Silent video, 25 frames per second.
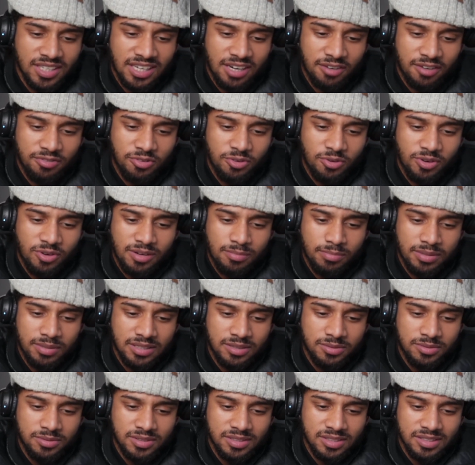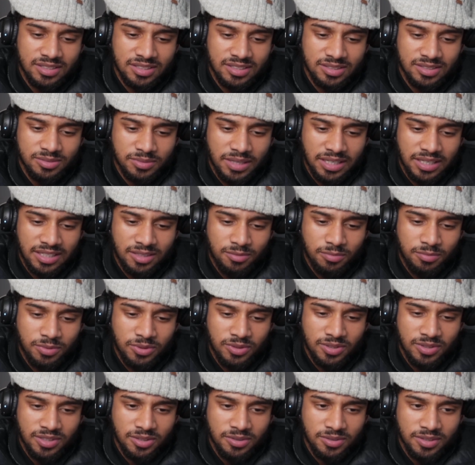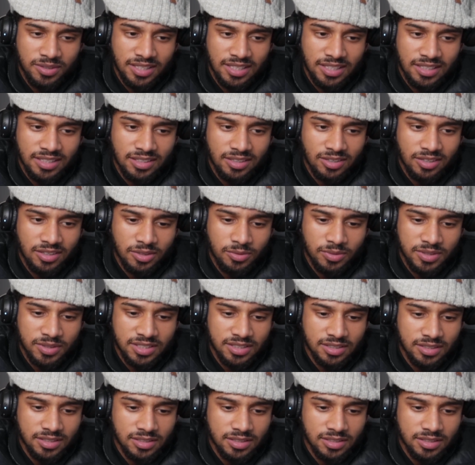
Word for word: forward about the ones. I think we all know that. Okay, what's this? In the